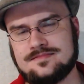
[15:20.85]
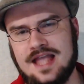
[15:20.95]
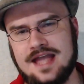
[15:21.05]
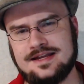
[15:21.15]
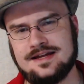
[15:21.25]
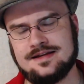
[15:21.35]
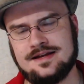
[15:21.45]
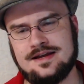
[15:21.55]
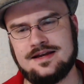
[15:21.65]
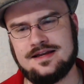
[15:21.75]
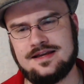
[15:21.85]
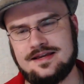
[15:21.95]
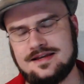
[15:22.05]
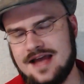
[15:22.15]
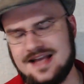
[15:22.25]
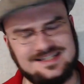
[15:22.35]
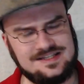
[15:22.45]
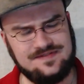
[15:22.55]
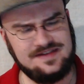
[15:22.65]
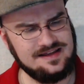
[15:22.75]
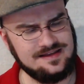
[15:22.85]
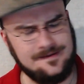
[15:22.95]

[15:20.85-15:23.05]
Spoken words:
And yet, he has this feeling that,